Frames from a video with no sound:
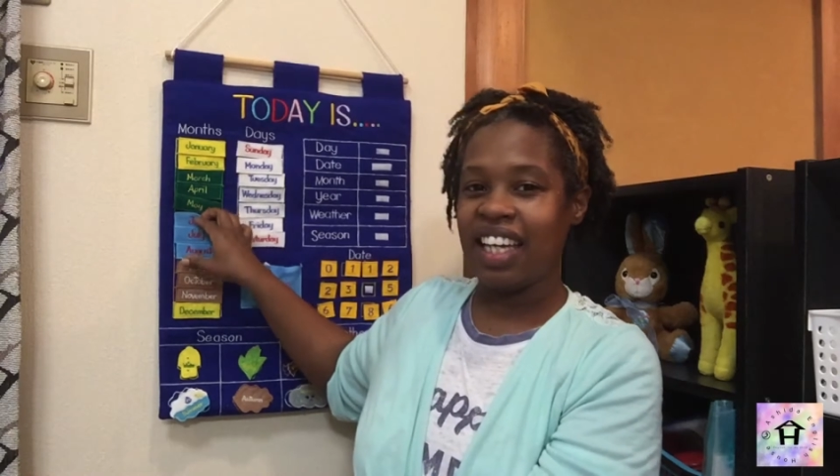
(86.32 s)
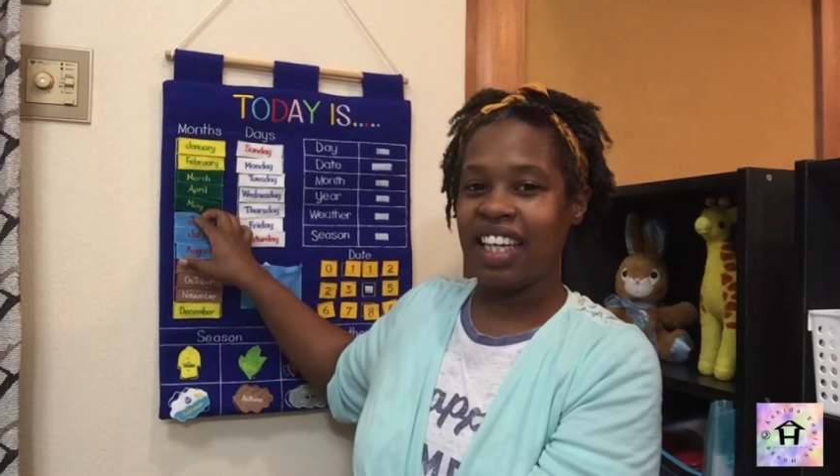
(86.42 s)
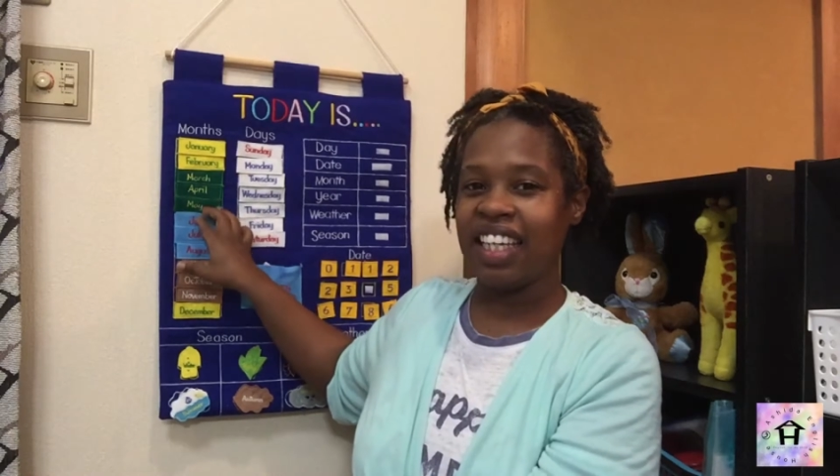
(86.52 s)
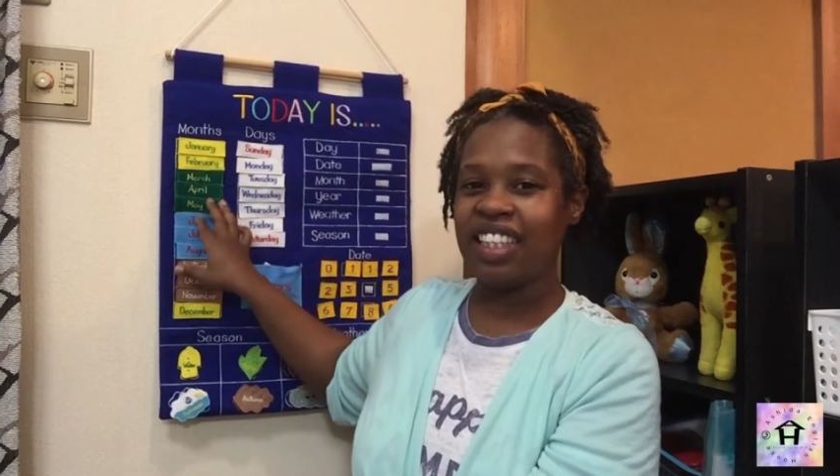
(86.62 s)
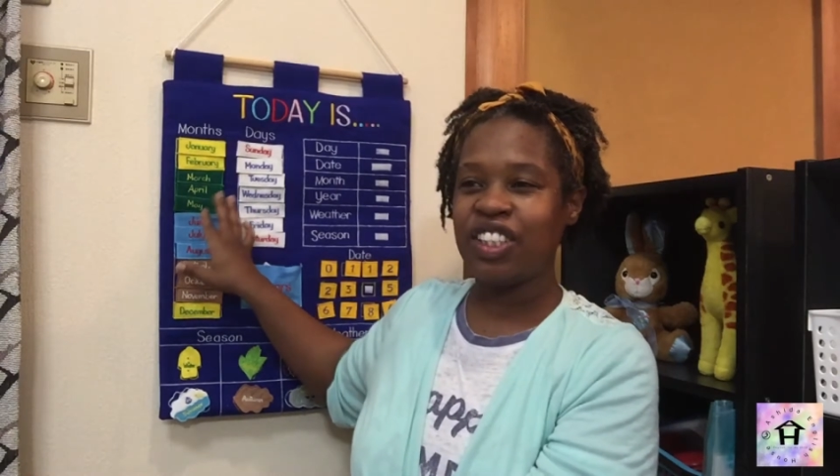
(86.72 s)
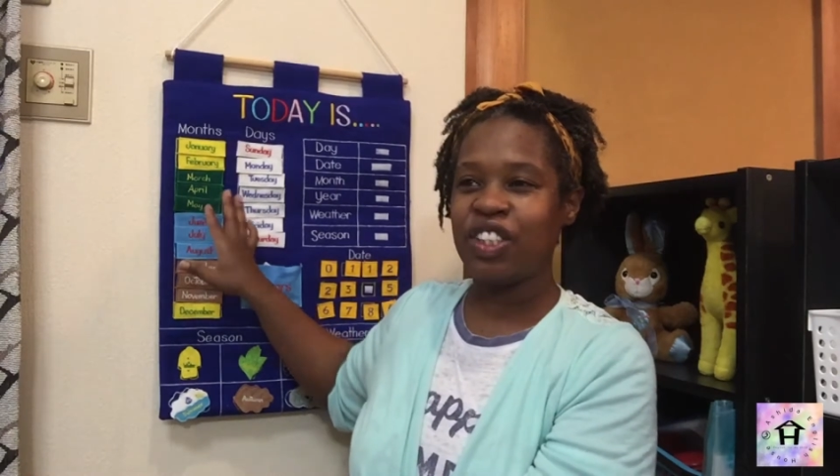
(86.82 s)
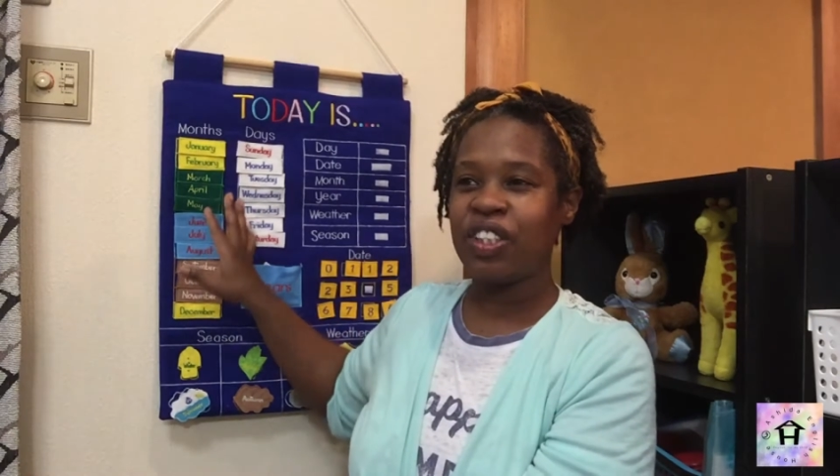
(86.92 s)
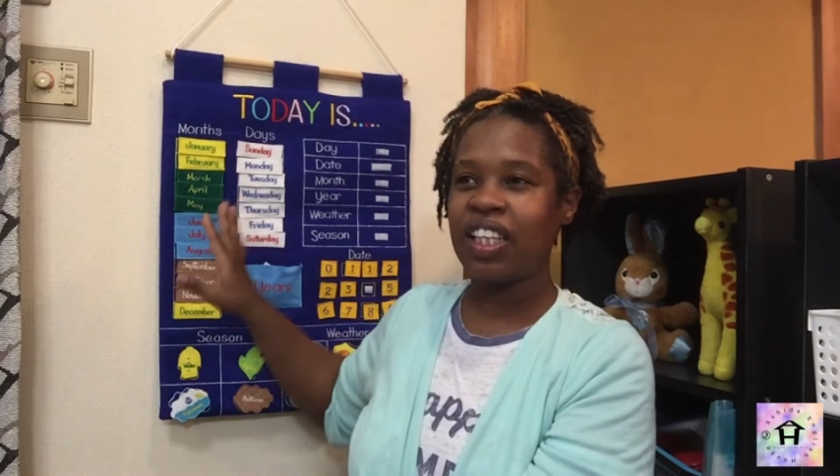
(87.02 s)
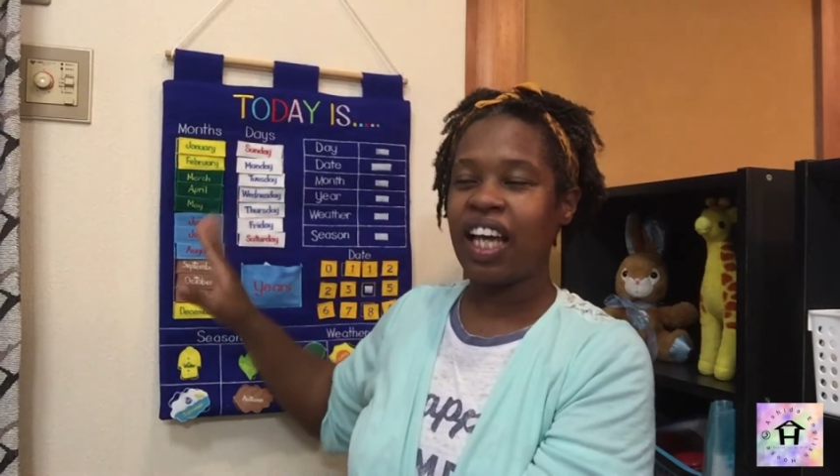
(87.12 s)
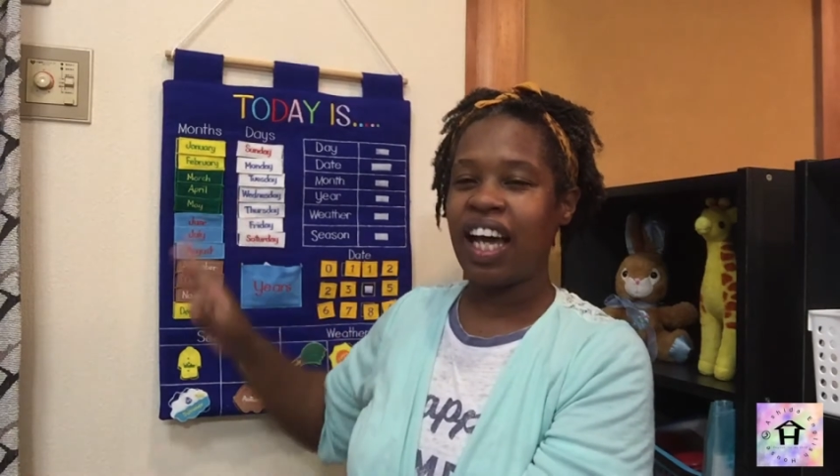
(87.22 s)
in
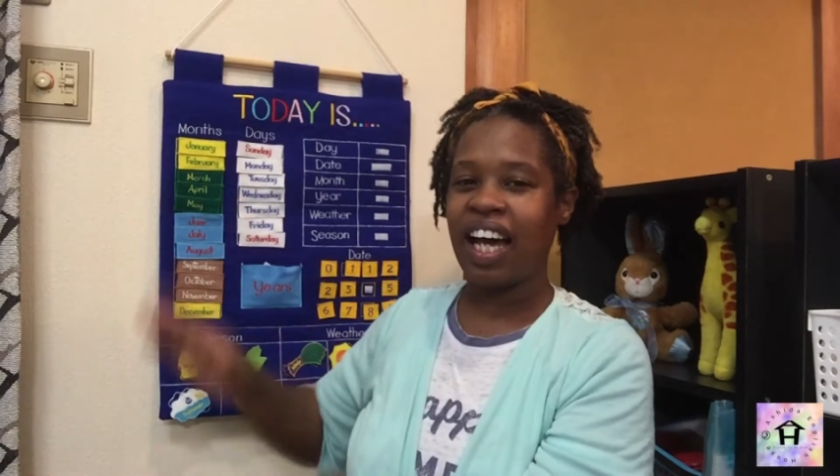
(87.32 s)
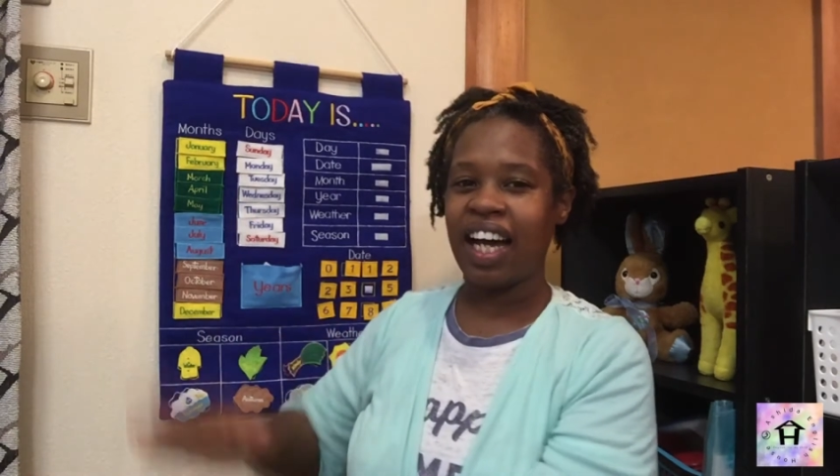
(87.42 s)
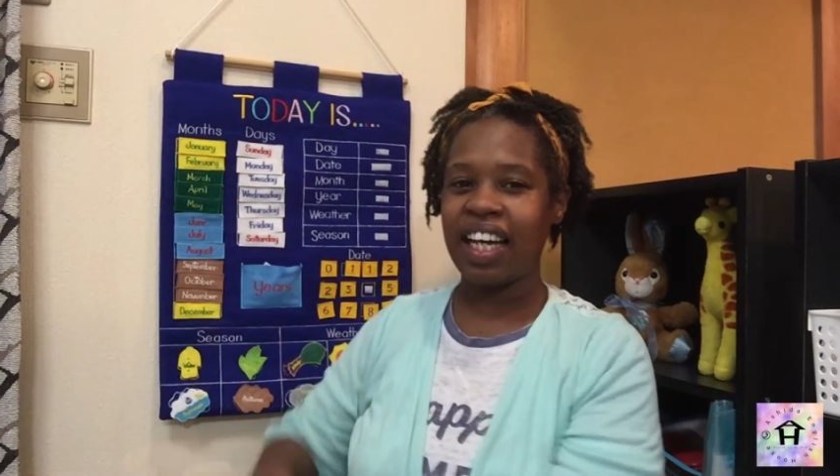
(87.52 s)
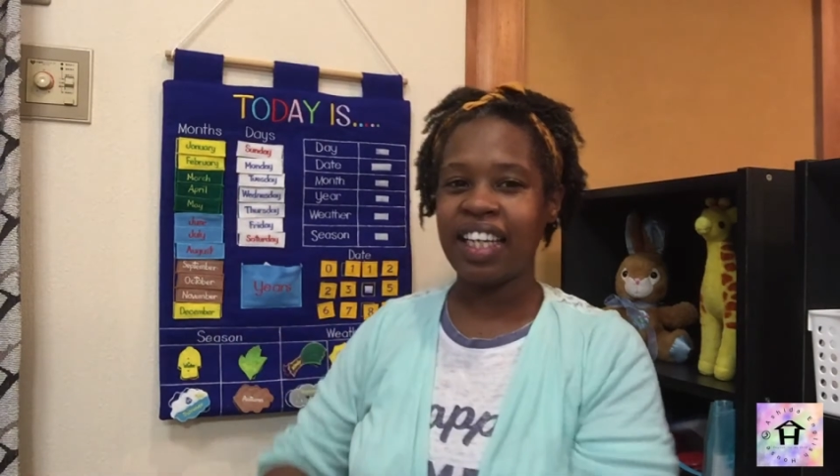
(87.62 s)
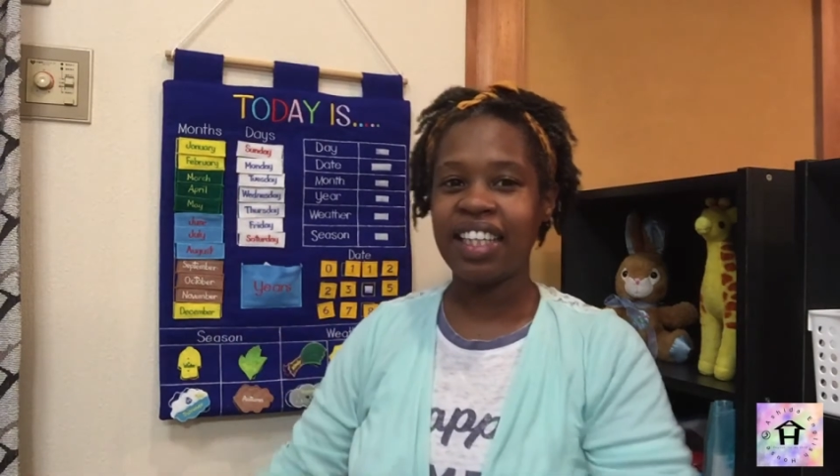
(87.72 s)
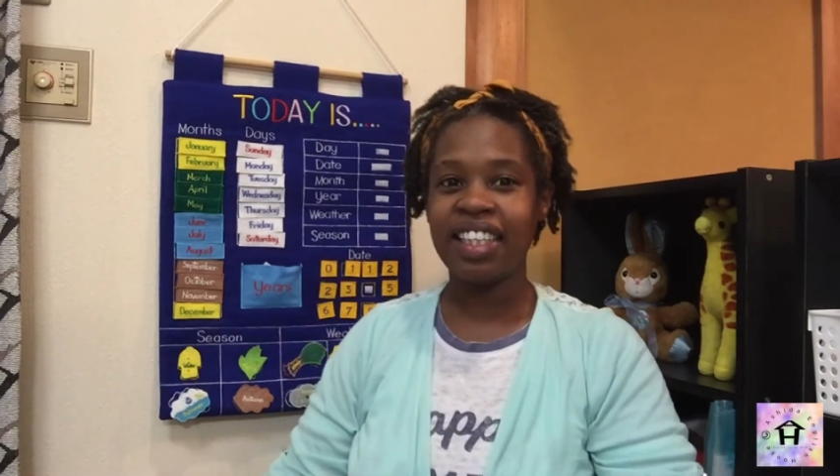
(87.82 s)
July,